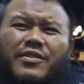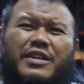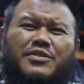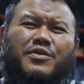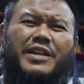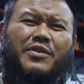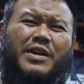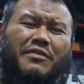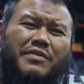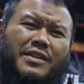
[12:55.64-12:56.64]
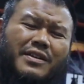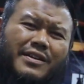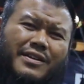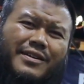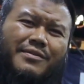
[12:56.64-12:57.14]
Okay, so there you have it.
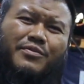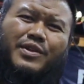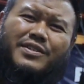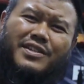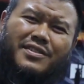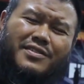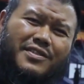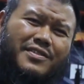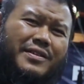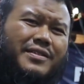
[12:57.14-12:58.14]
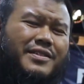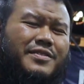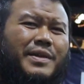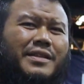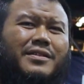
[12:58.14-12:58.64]
We just
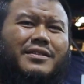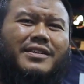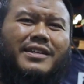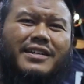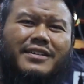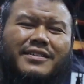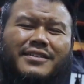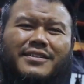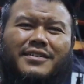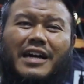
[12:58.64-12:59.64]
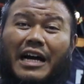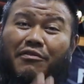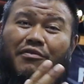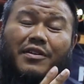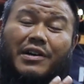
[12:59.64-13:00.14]
dismantled the
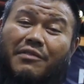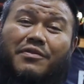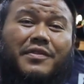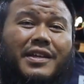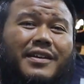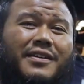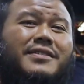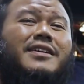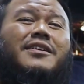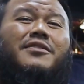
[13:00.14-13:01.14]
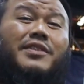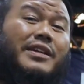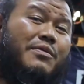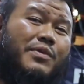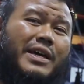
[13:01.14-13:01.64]
half of the
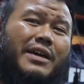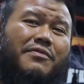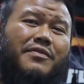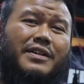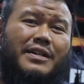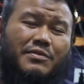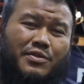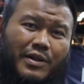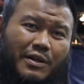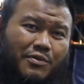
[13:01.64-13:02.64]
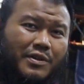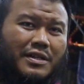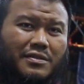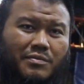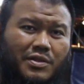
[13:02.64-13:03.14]
rig that we have. It's going out to a
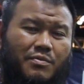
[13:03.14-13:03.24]
customer